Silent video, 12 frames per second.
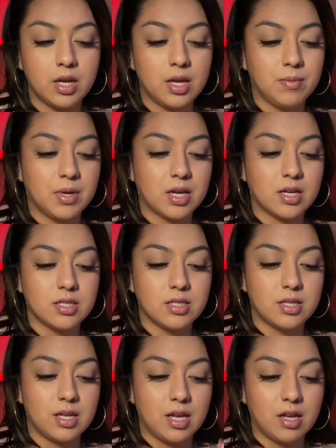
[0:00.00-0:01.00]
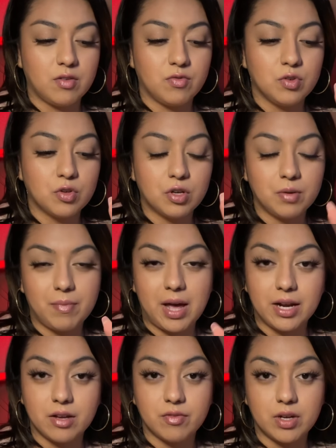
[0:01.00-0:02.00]
Because if you could
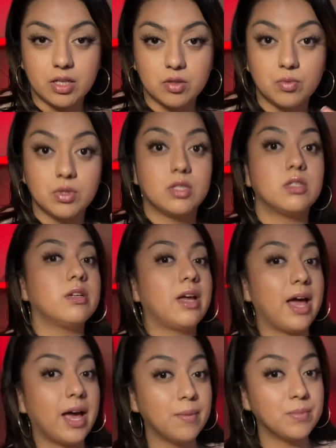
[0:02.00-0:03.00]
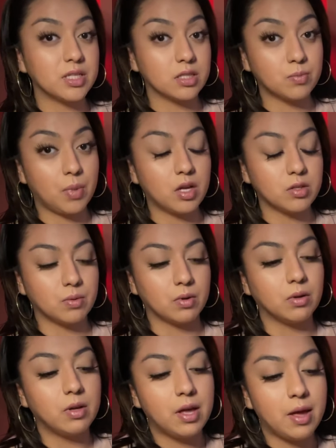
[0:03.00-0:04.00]
manifest, which happens, is possible,
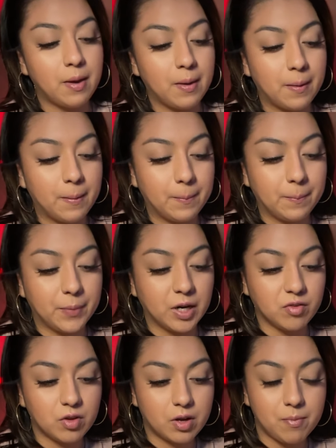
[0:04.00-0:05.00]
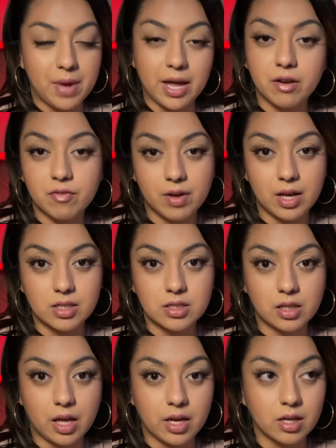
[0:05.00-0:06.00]
but if you can manifest
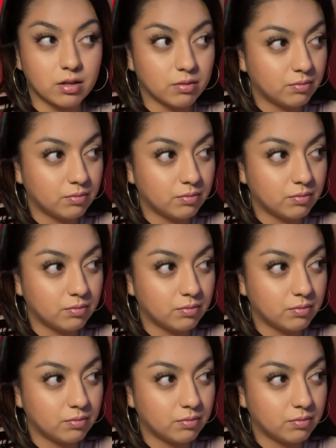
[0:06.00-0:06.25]
like